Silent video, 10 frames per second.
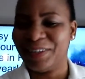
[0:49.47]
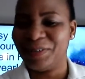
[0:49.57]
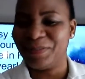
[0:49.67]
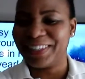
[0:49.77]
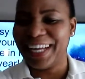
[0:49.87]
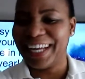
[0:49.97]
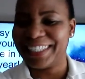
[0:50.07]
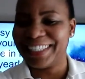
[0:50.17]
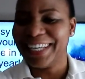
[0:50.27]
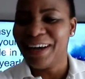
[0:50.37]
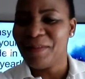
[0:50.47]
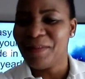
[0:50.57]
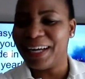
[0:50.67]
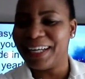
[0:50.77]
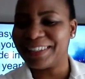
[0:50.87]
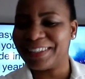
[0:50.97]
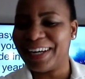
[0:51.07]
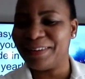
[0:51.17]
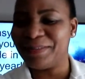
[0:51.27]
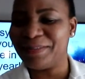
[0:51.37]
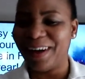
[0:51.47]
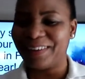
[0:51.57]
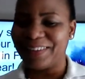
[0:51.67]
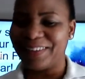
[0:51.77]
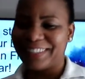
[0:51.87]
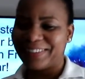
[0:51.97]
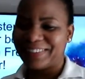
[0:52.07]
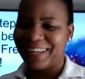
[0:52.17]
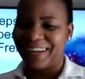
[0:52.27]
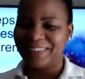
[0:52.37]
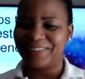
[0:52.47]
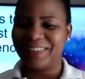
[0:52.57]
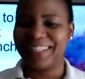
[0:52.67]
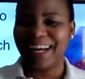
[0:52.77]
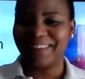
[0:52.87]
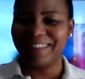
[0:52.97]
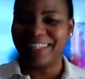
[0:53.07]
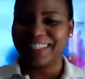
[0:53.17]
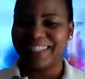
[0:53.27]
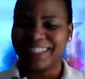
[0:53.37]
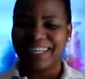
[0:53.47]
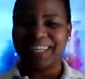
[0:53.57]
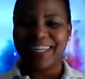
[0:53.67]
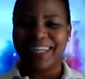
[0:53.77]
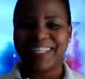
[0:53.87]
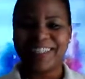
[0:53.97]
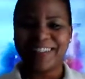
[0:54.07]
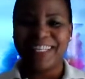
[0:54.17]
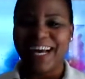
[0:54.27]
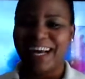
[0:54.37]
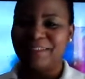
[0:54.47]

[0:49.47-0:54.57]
Sorry about that. My Instagram followers. So sorry about that one. Okay, good. Going live